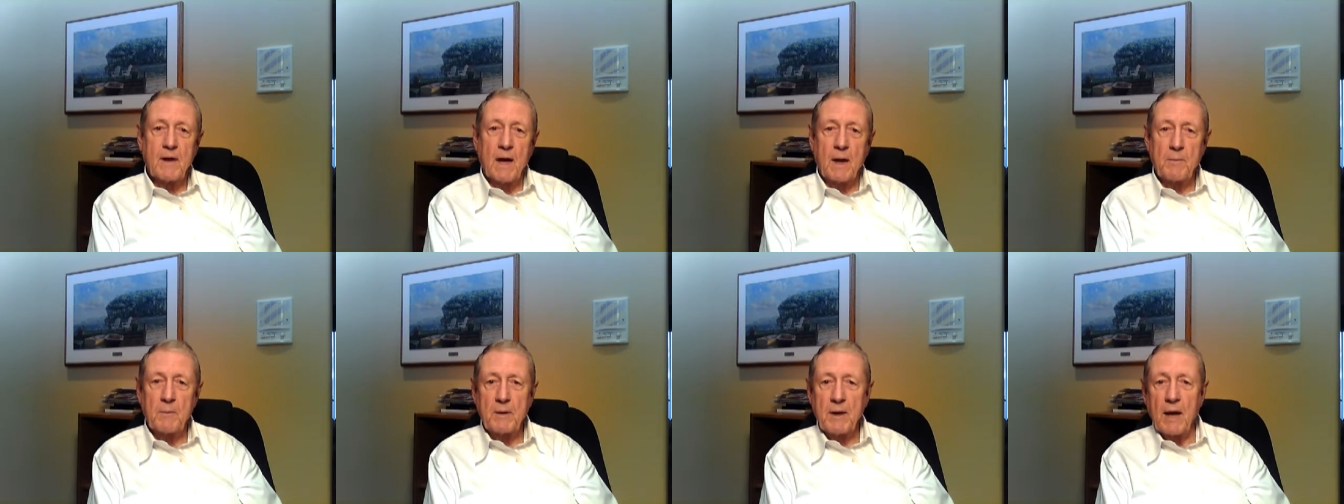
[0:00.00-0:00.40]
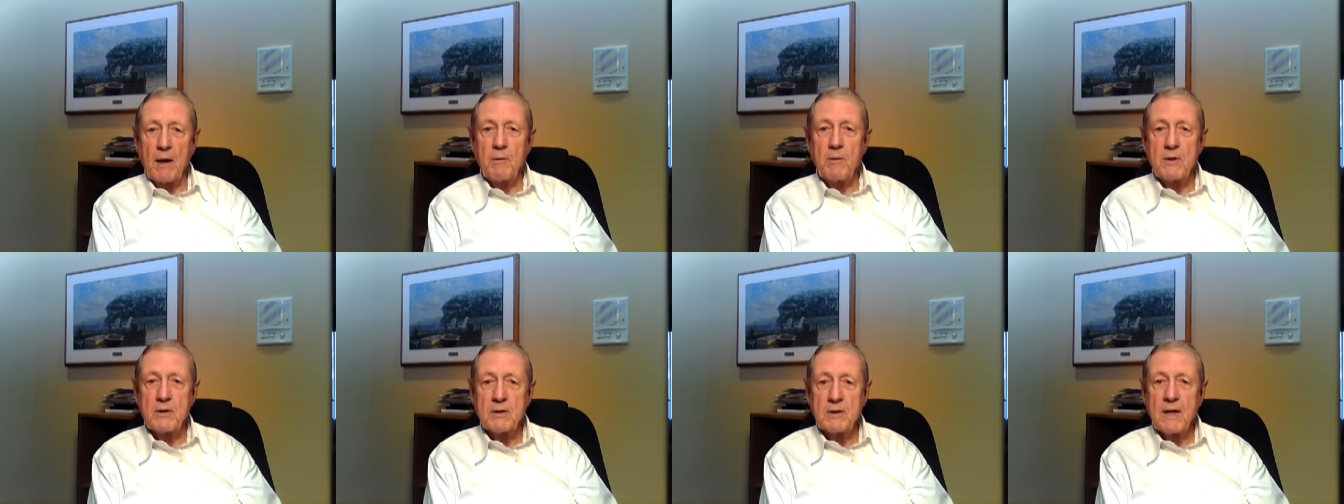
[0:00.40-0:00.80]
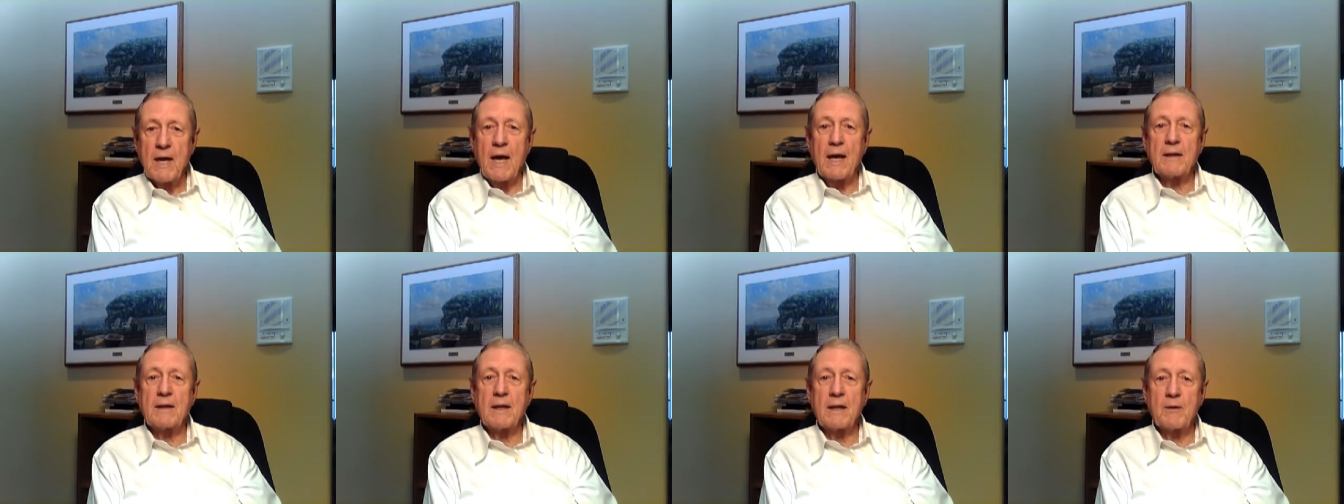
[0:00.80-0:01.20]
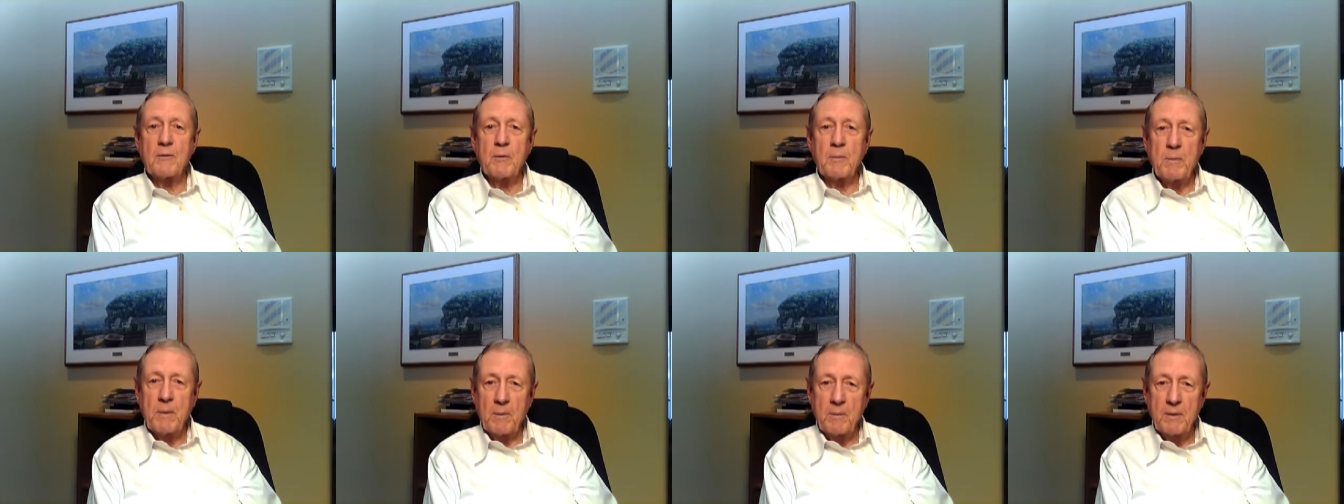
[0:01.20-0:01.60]
I'm an Irish Catholic
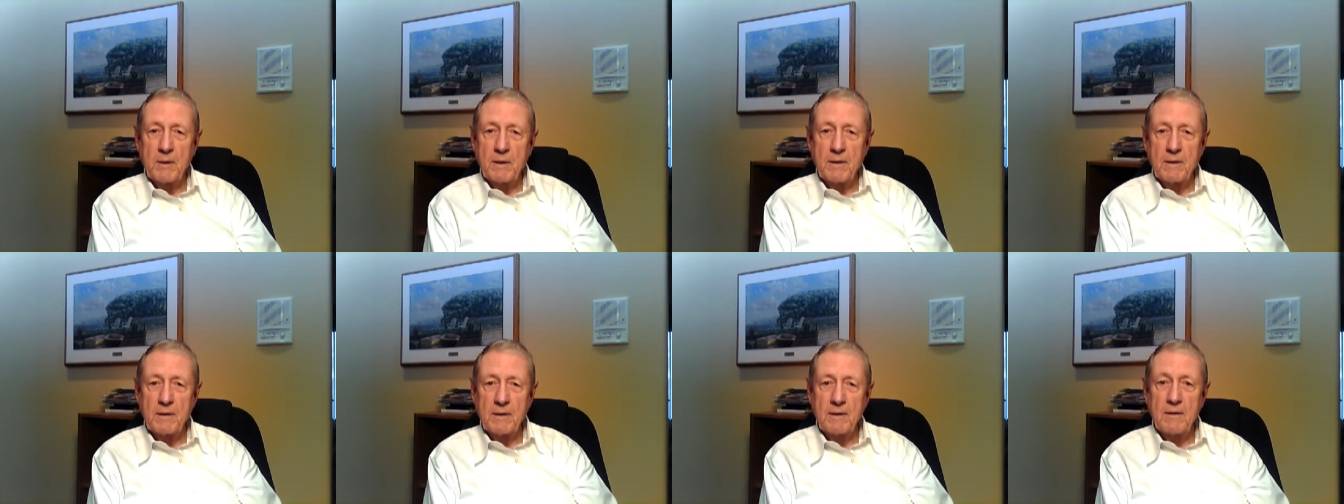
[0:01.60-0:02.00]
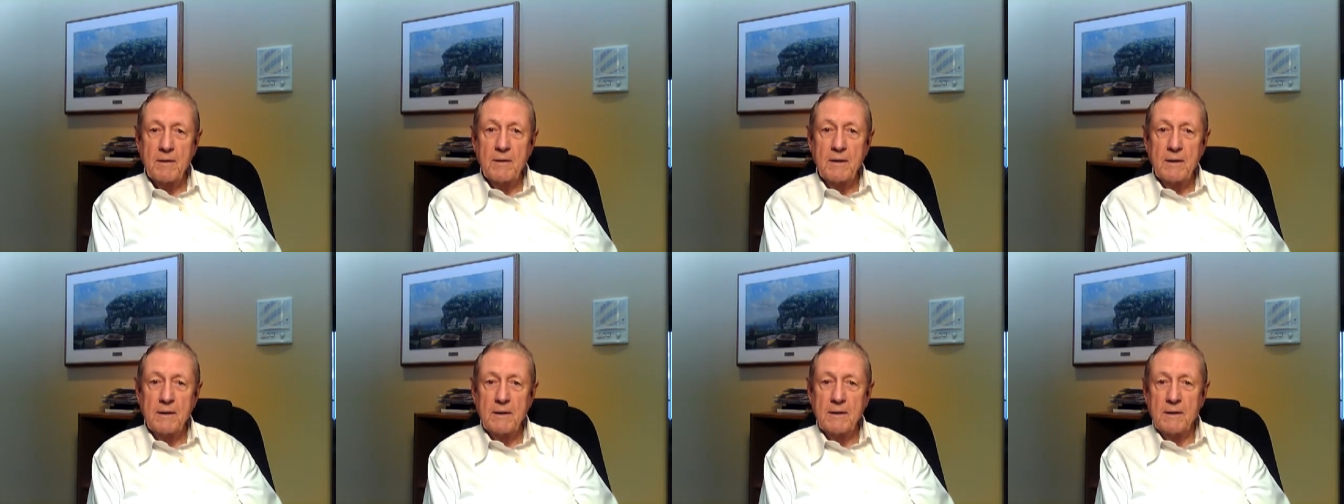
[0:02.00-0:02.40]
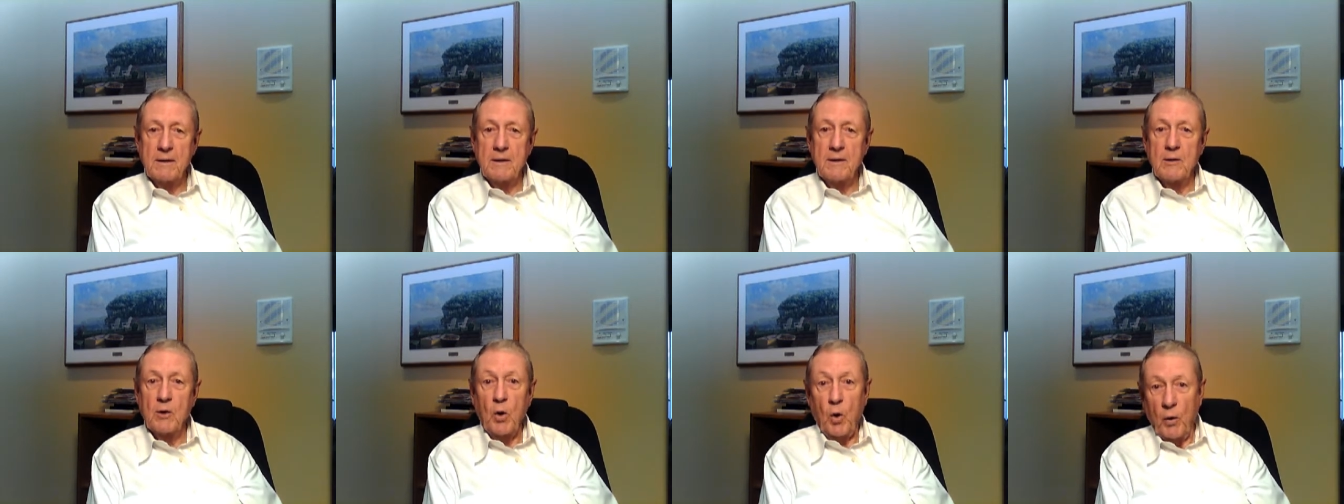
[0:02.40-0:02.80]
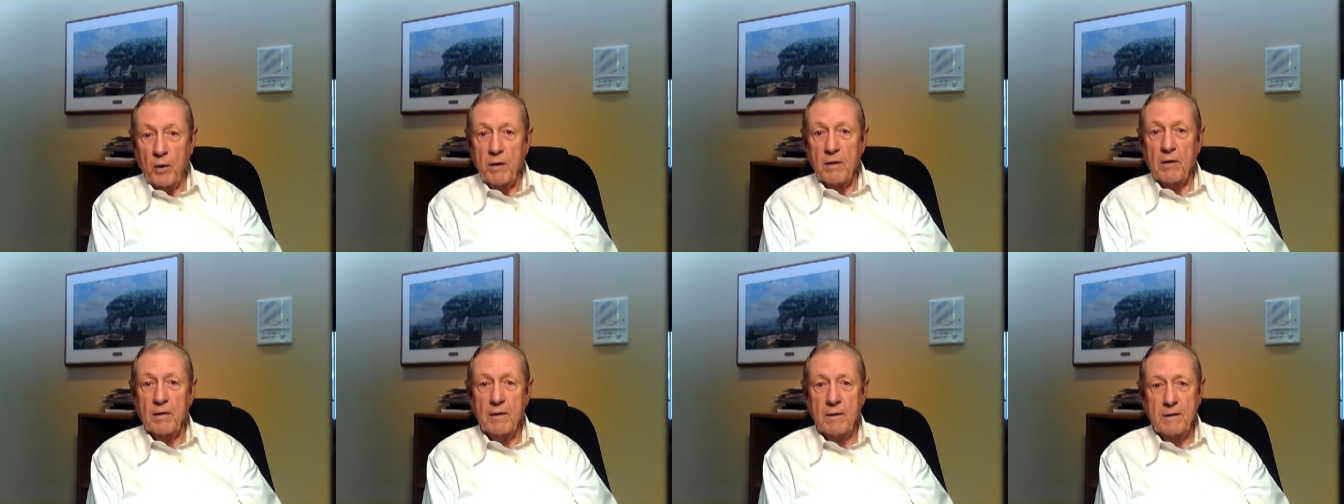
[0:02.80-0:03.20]
Republican
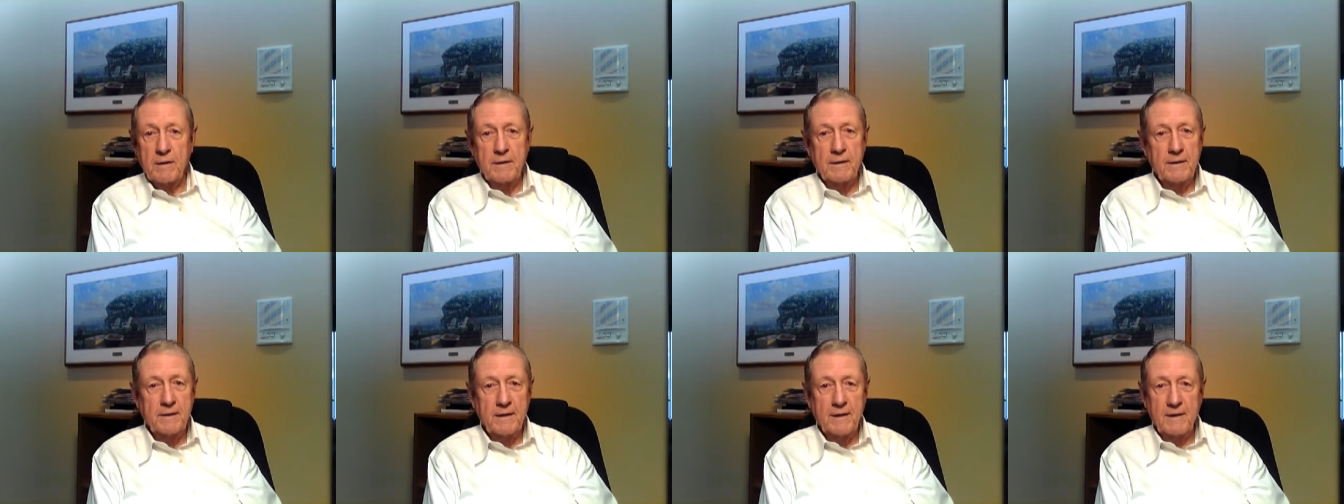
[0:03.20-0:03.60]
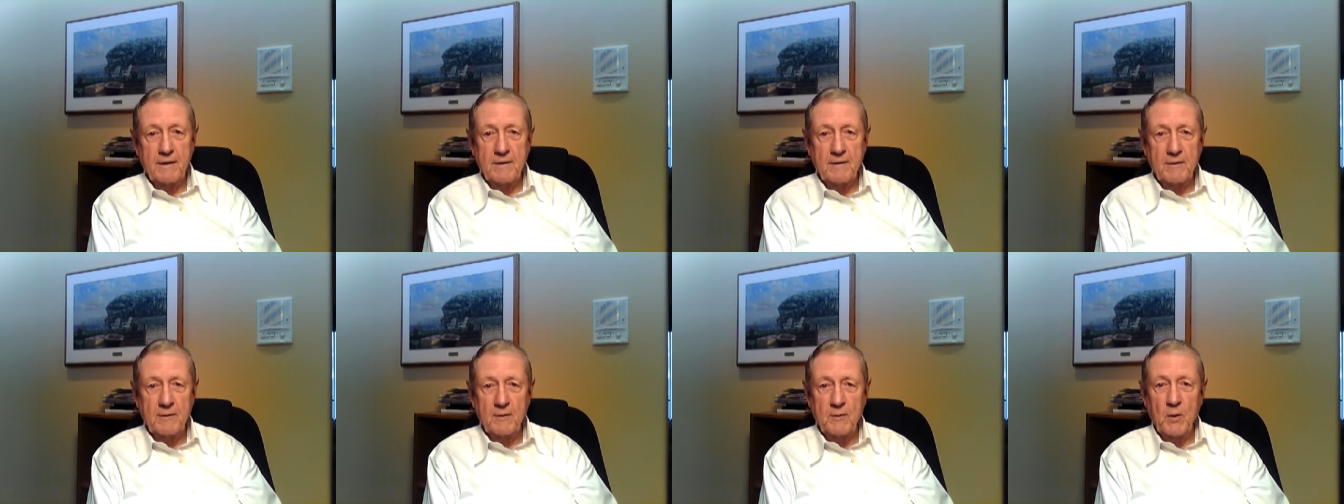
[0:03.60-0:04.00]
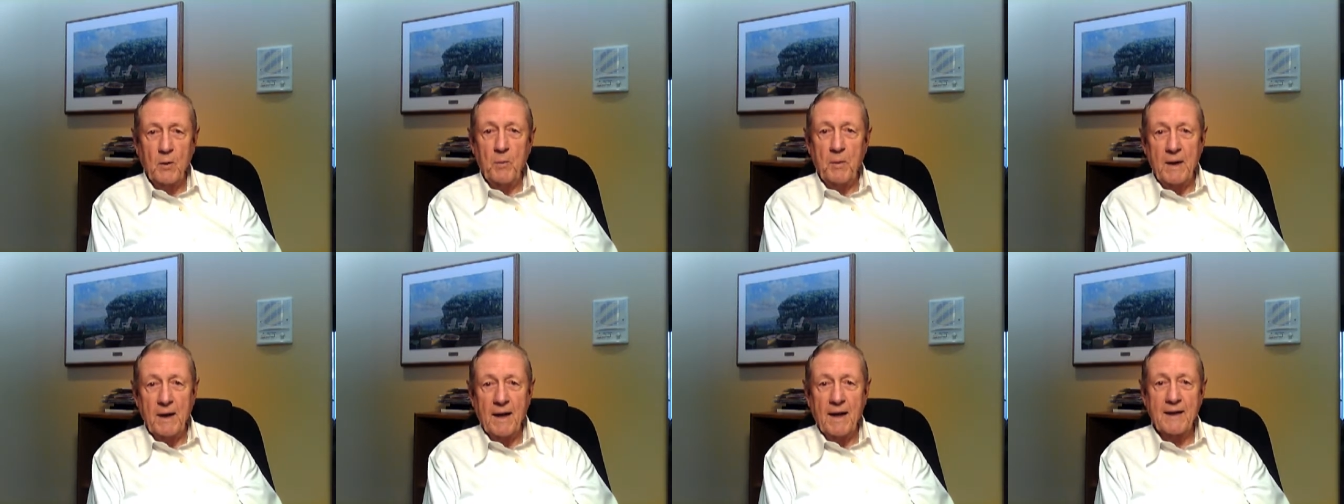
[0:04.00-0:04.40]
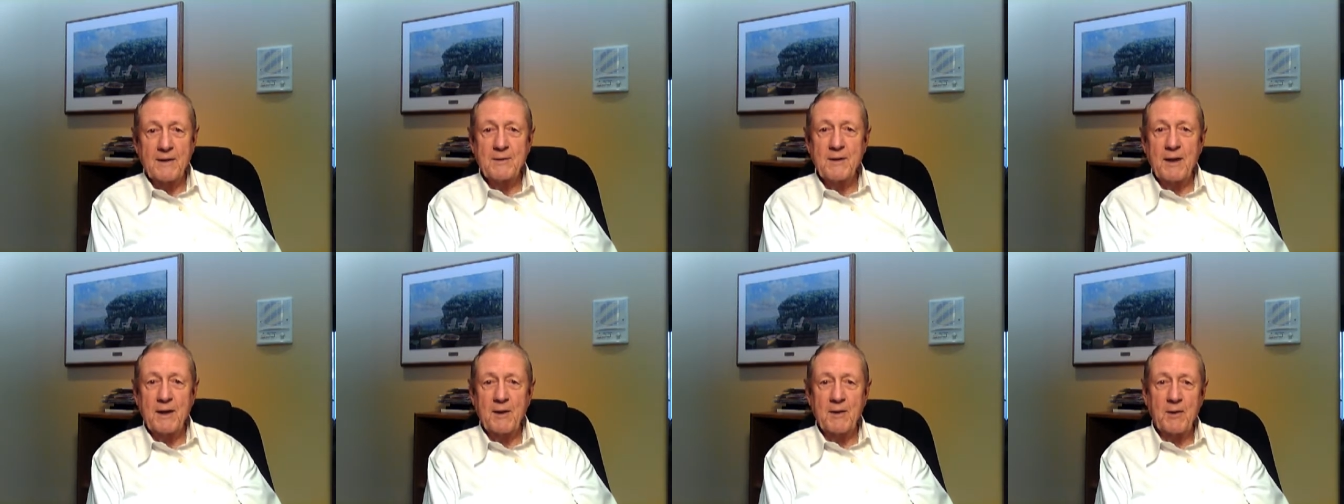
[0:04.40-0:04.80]
lawyer, and nobody
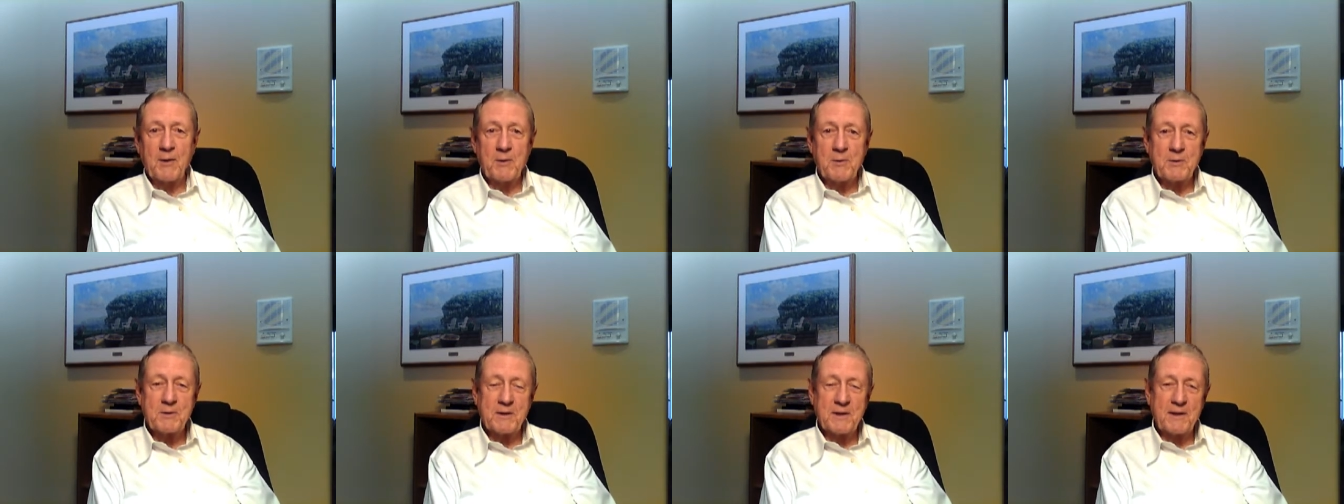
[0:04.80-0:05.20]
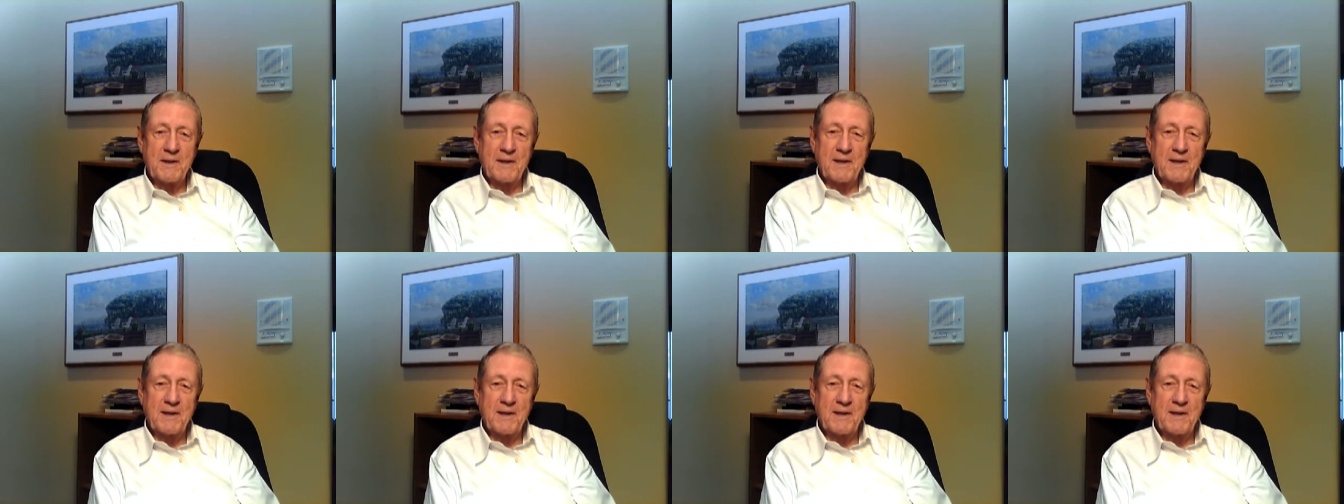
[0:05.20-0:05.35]
likes any of those.